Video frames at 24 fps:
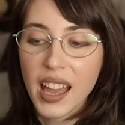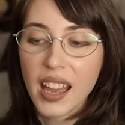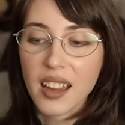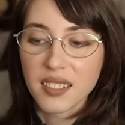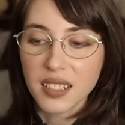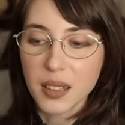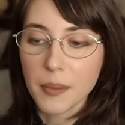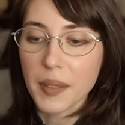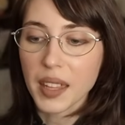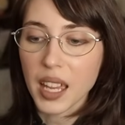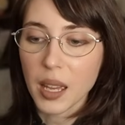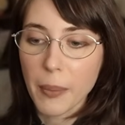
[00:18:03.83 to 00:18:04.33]

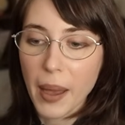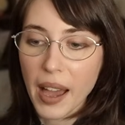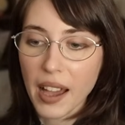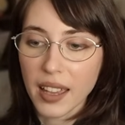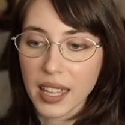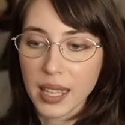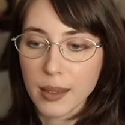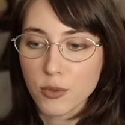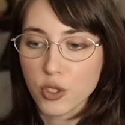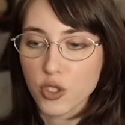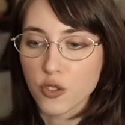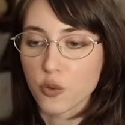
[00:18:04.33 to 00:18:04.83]
Something about
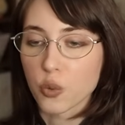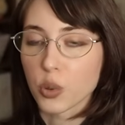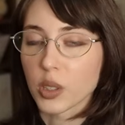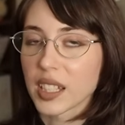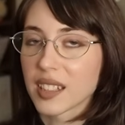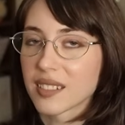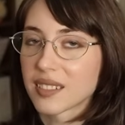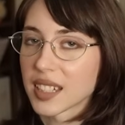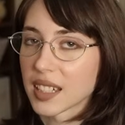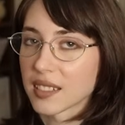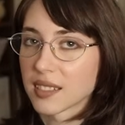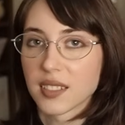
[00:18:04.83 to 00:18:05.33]
him just
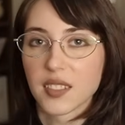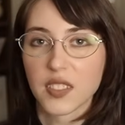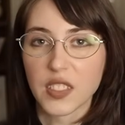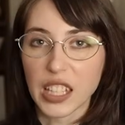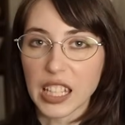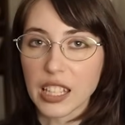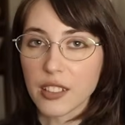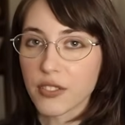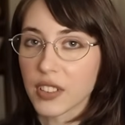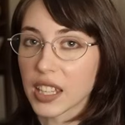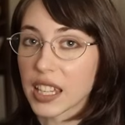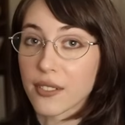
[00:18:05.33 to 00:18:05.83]
really says
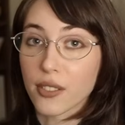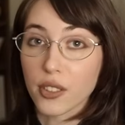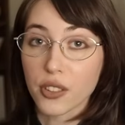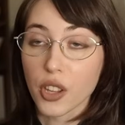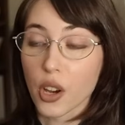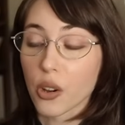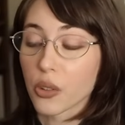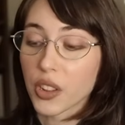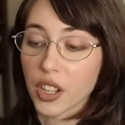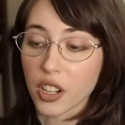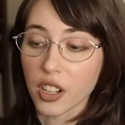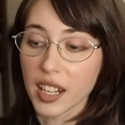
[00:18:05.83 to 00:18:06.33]
thief, even
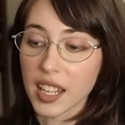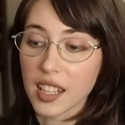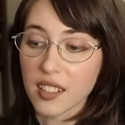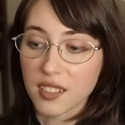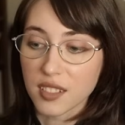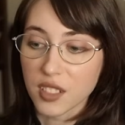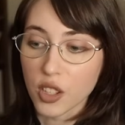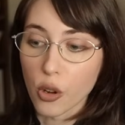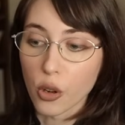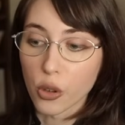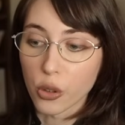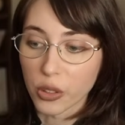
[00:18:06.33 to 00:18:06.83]
though there
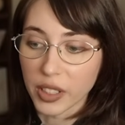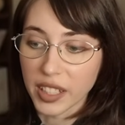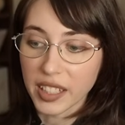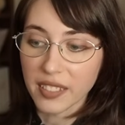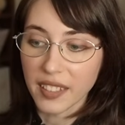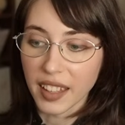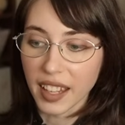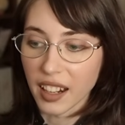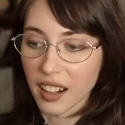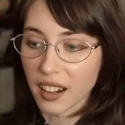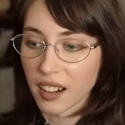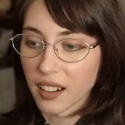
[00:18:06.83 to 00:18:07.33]
is no green
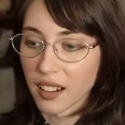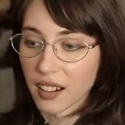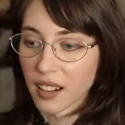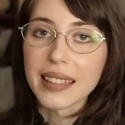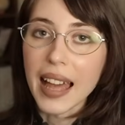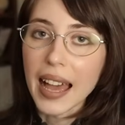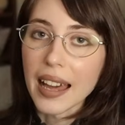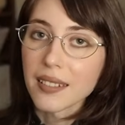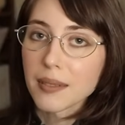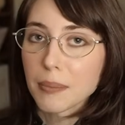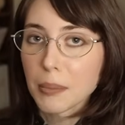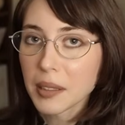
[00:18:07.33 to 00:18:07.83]
there.
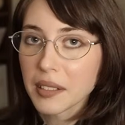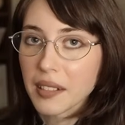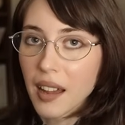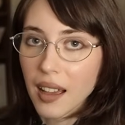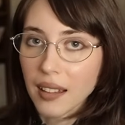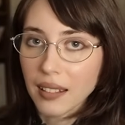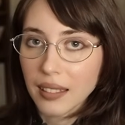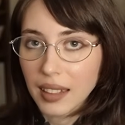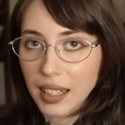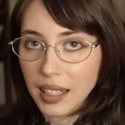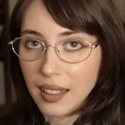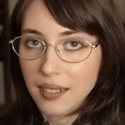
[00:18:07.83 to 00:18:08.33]
Last but
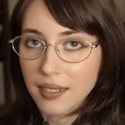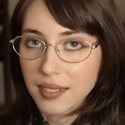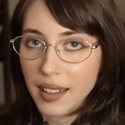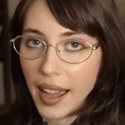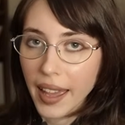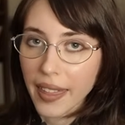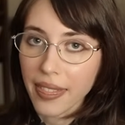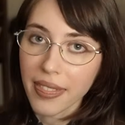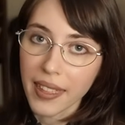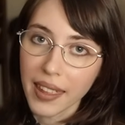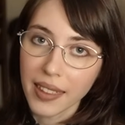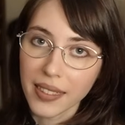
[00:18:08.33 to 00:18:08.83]
not least,
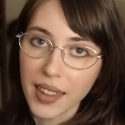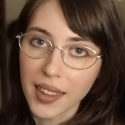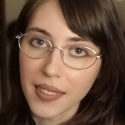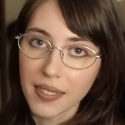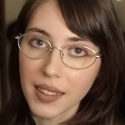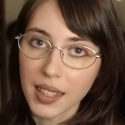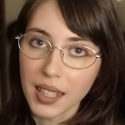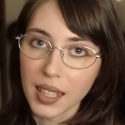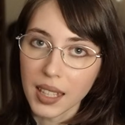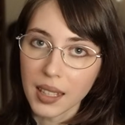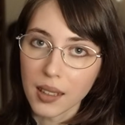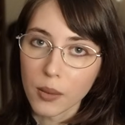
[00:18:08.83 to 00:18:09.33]
I think that
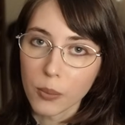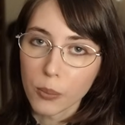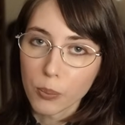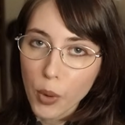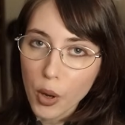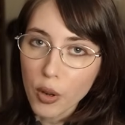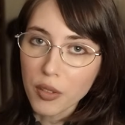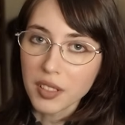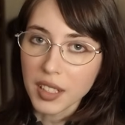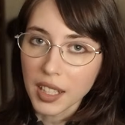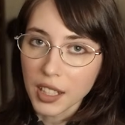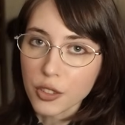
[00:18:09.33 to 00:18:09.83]
the
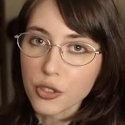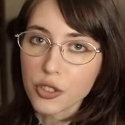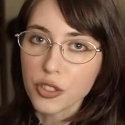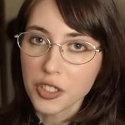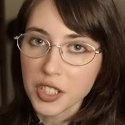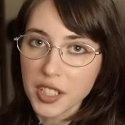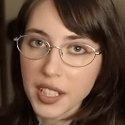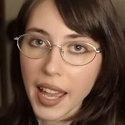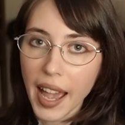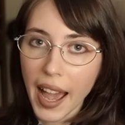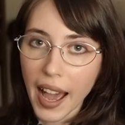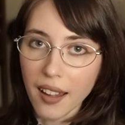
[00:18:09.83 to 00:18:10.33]
most
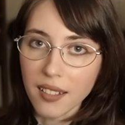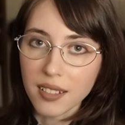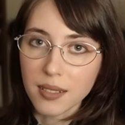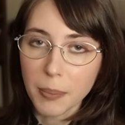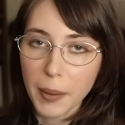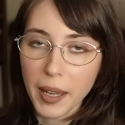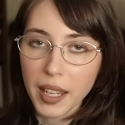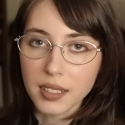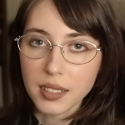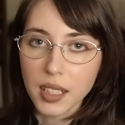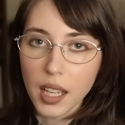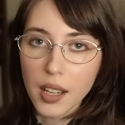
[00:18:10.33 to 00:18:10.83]
interesting
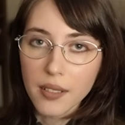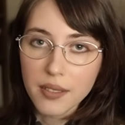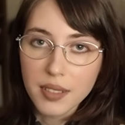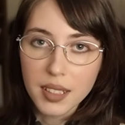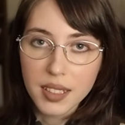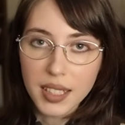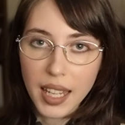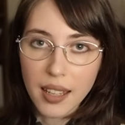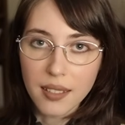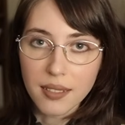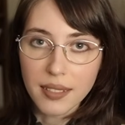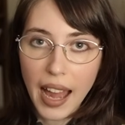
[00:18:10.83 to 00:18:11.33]
aspect of
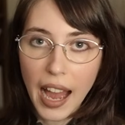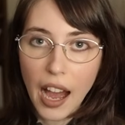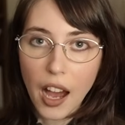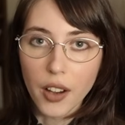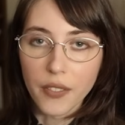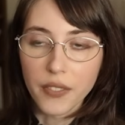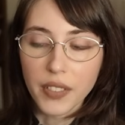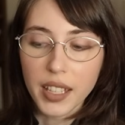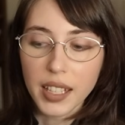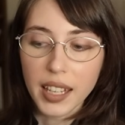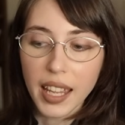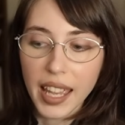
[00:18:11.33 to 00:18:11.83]
Zidane's
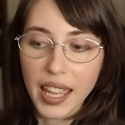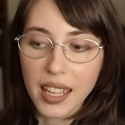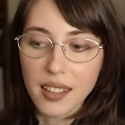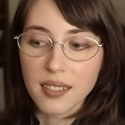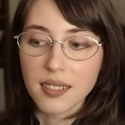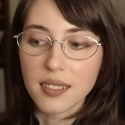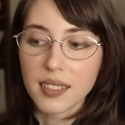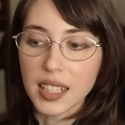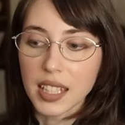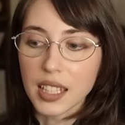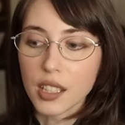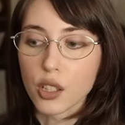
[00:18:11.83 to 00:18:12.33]
outfit
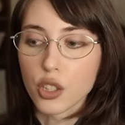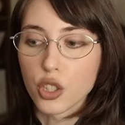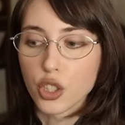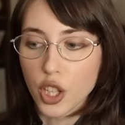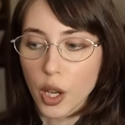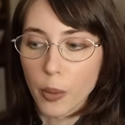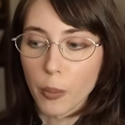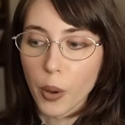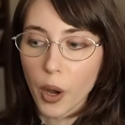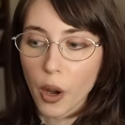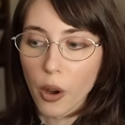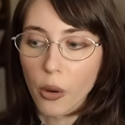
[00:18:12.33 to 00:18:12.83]
is the
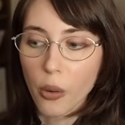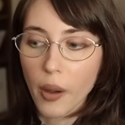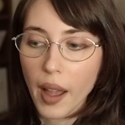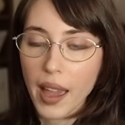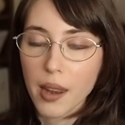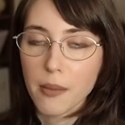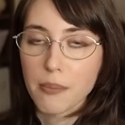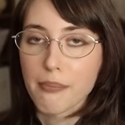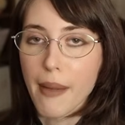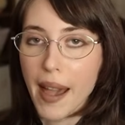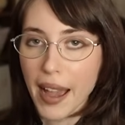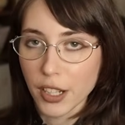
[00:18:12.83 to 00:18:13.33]
jabot
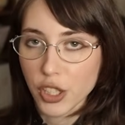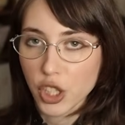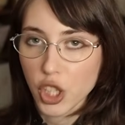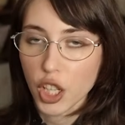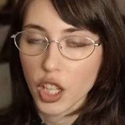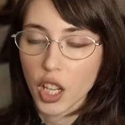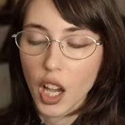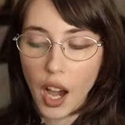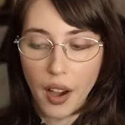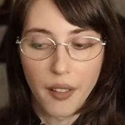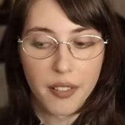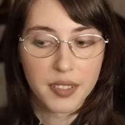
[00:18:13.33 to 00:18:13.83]
and
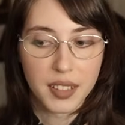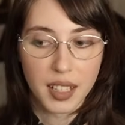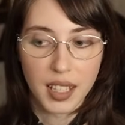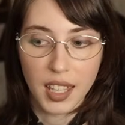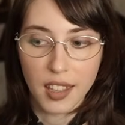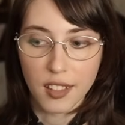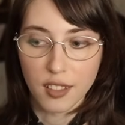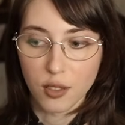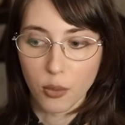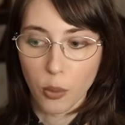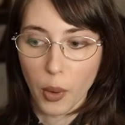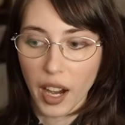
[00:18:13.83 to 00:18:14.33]
matching cuffs that
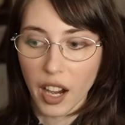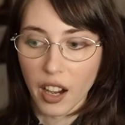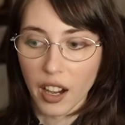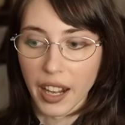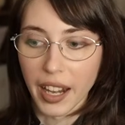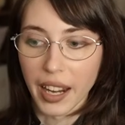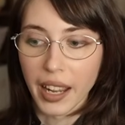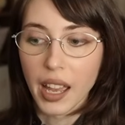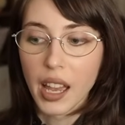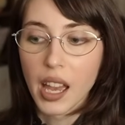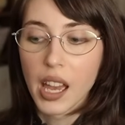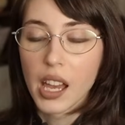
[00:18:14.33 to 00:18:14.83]
he's
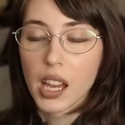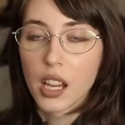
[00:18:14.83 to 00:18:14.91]
wearing.